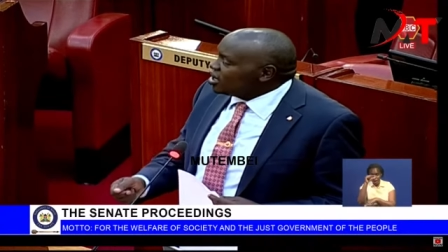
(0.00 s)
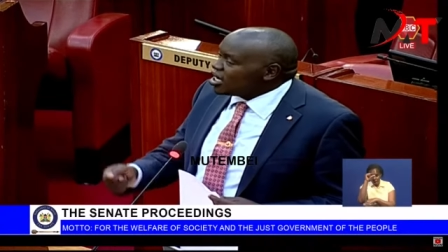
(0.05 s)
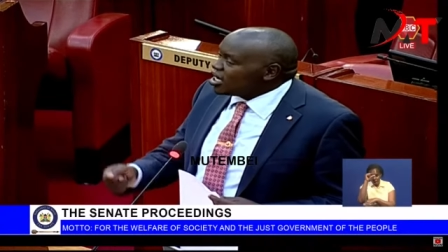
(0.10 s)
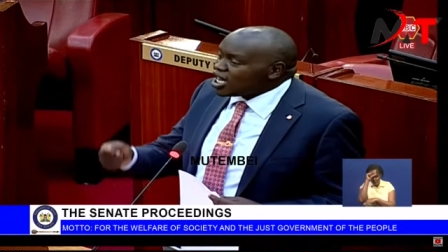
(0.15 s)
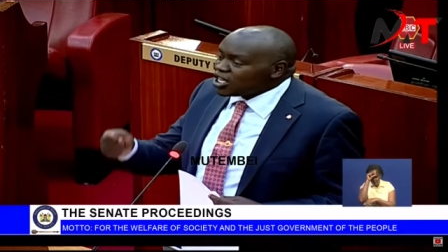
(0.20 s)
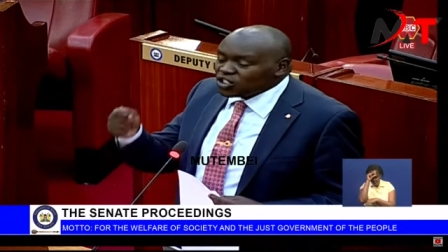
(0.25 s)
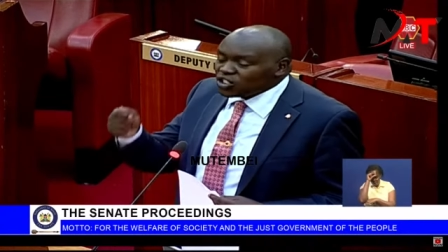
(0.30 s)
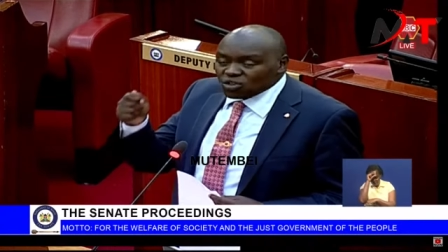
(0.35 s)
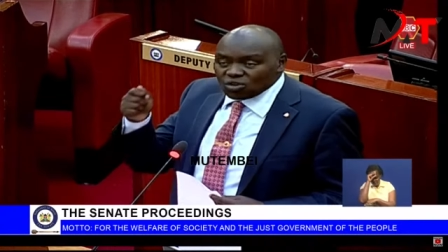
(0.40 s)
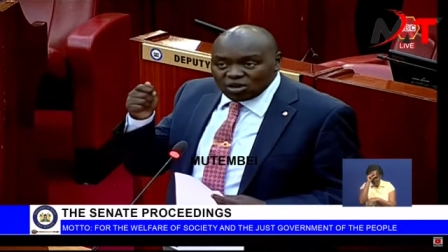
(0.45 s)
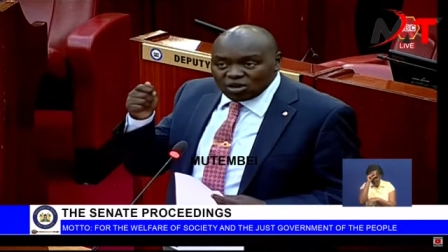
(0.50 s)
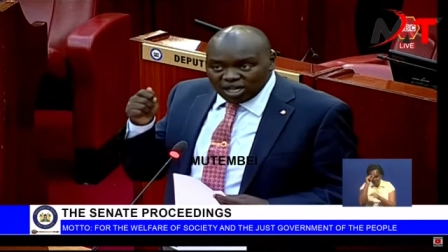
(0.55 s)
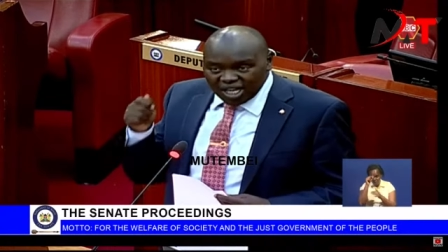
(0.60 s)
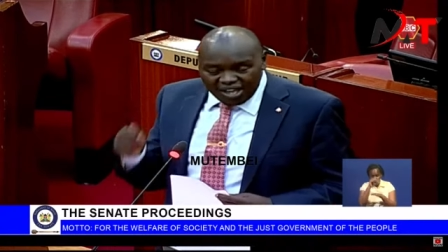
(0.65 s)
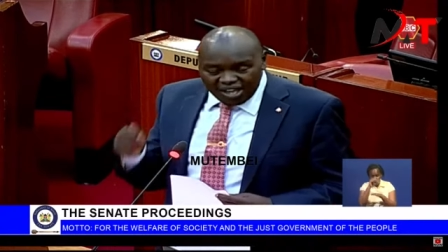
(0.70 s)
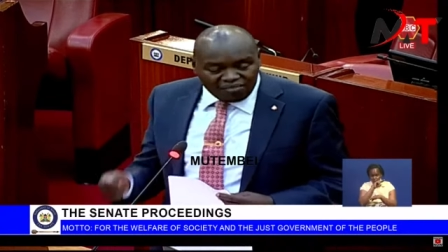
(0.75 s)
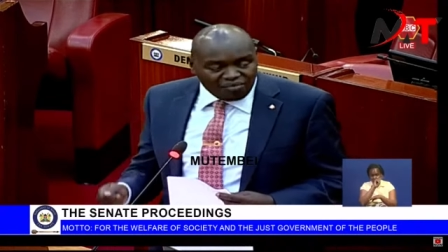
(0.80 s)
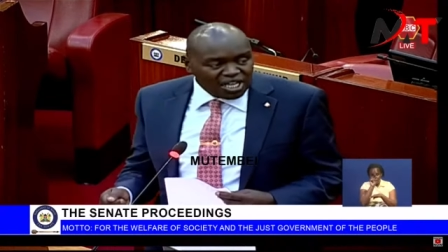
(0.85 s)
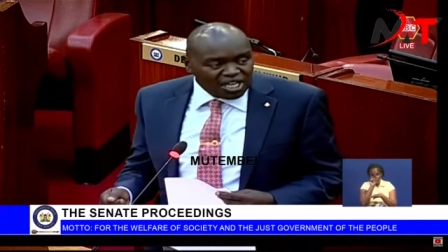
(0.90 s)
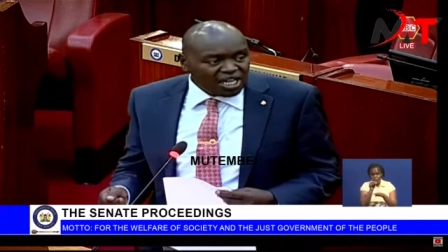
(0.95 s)
the national
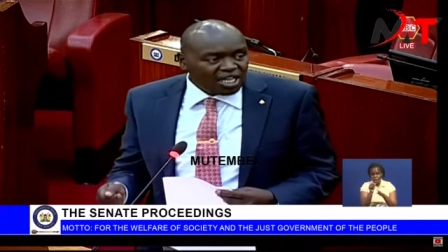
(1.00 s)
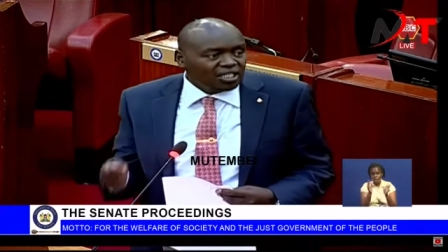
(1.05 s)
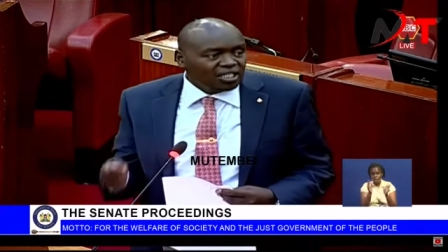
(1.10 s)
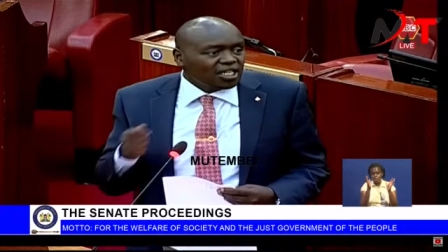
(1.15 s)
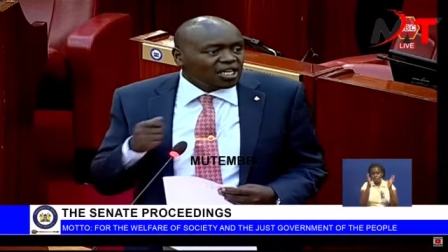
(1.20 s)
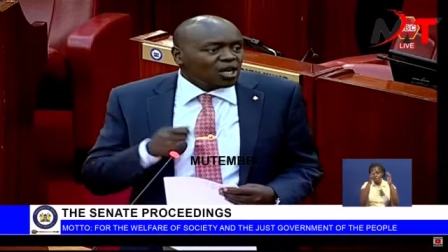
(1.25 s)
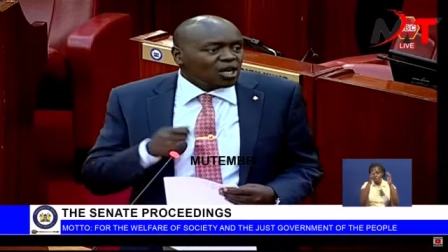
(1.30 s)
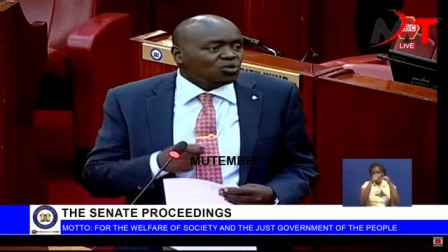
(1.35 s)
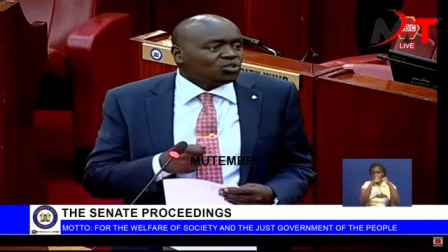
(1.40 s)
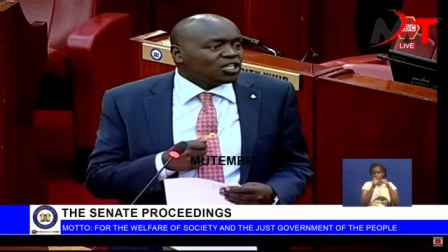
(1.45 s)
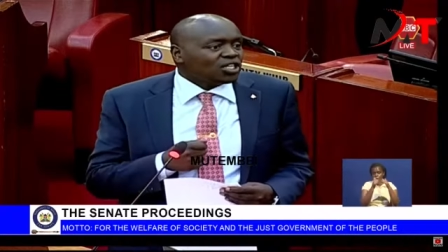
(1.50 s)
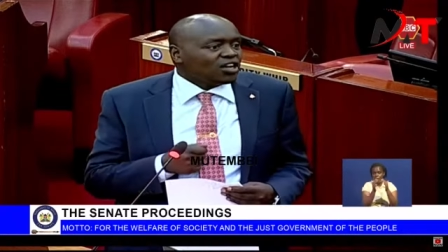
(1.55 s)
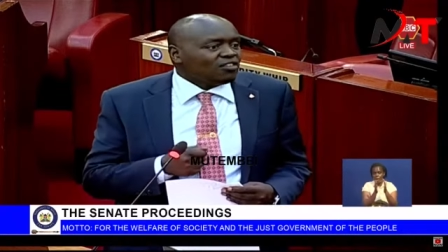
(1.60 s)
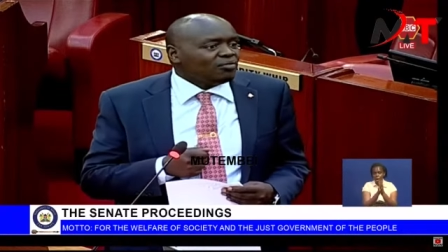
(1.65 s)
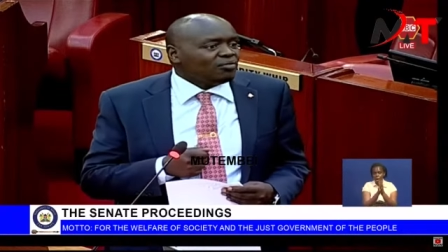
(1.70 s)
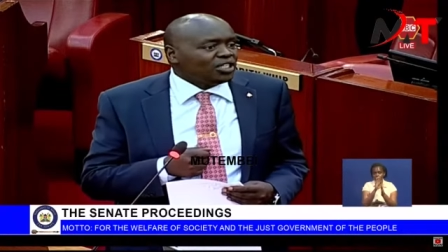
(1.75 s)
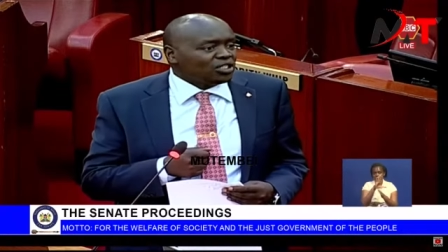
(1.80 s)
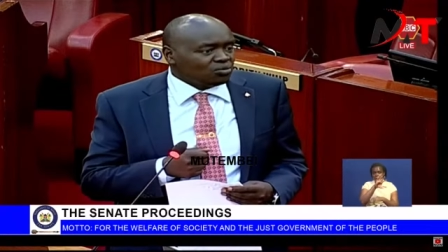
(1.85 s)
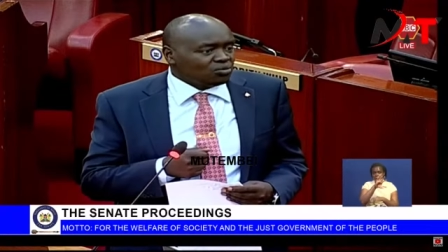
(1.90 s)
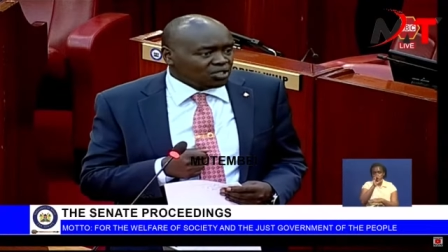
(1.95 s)
government and the county
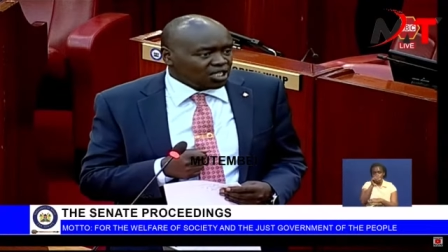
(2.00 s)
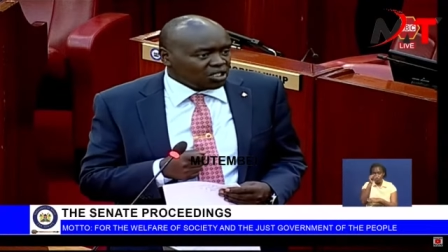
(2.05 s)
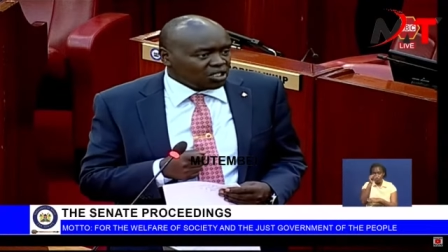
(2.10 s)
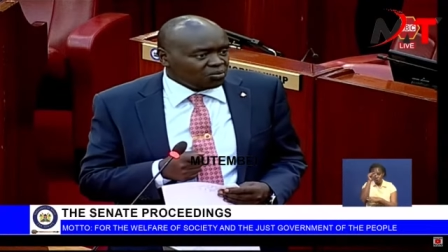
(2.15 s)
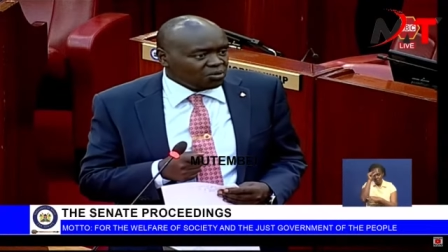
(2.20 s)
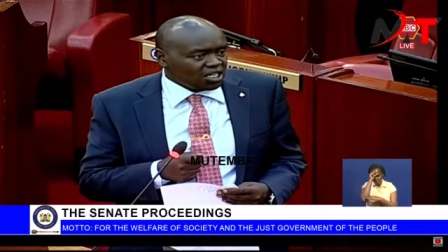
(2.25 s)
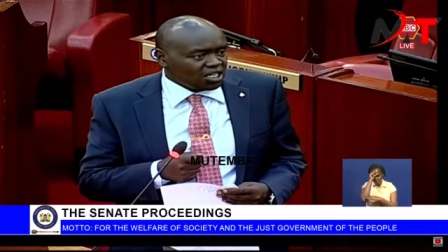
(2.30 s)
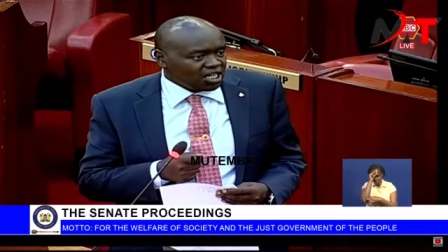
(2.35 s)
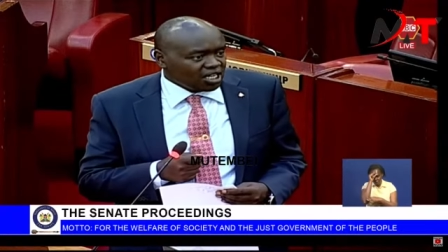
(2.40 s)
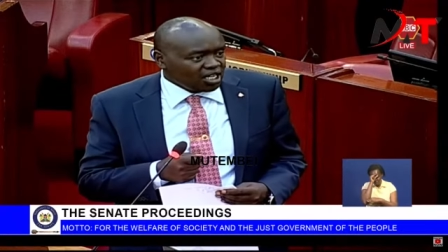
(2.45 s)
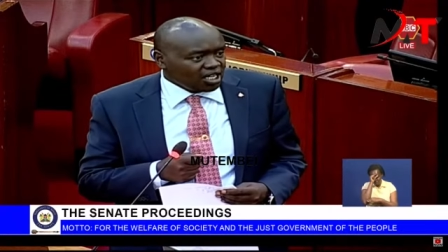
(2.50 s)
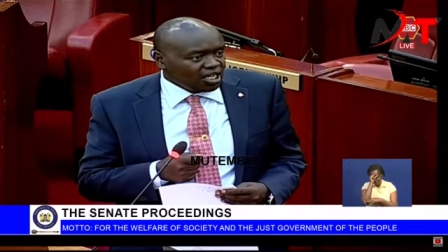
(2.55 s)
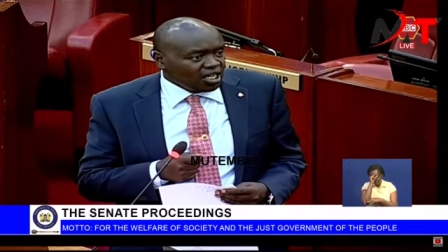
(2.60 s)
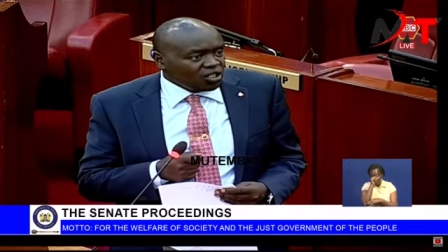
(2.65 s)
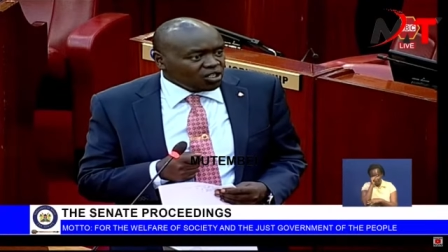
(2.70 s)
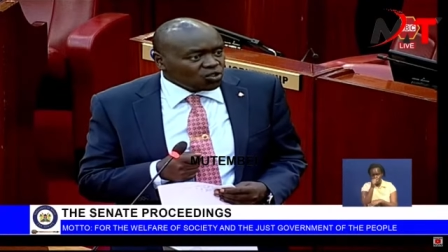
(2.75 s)
governments, Mr. Speaker.